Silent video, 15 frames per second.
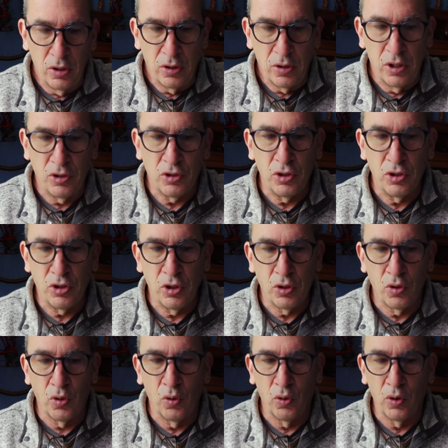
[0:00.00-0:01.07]
This is your
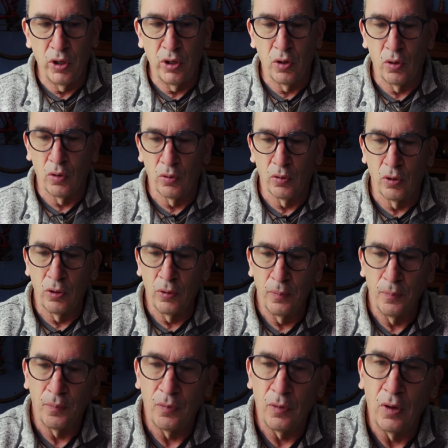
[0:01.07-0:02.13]
coin holder.
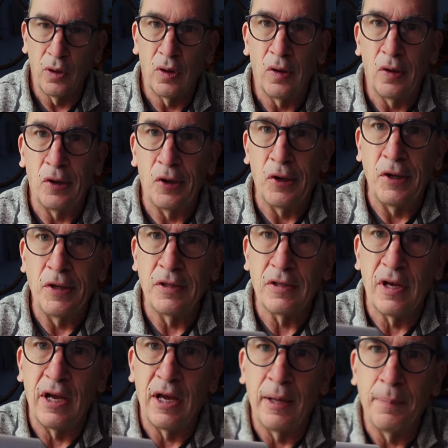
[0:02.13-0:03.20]
On
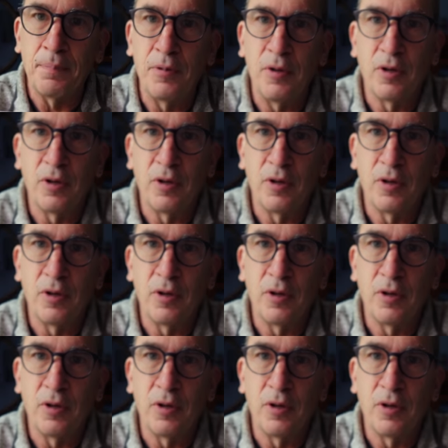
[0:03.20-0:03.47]
top,